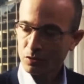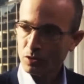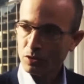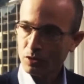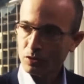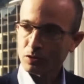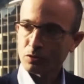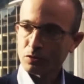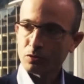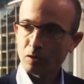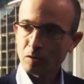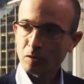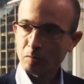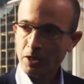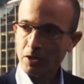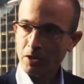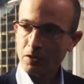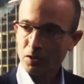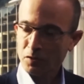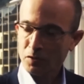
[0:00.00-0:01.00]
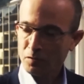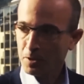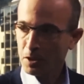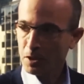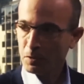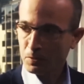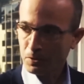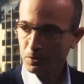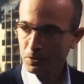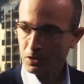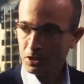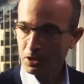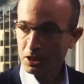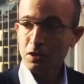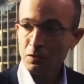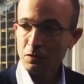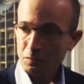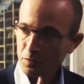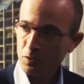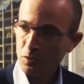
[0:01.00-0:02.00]
to control millions of people
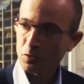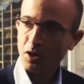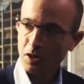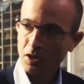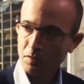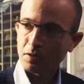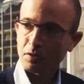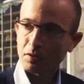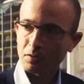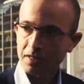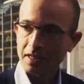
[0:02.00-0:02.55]
if you have their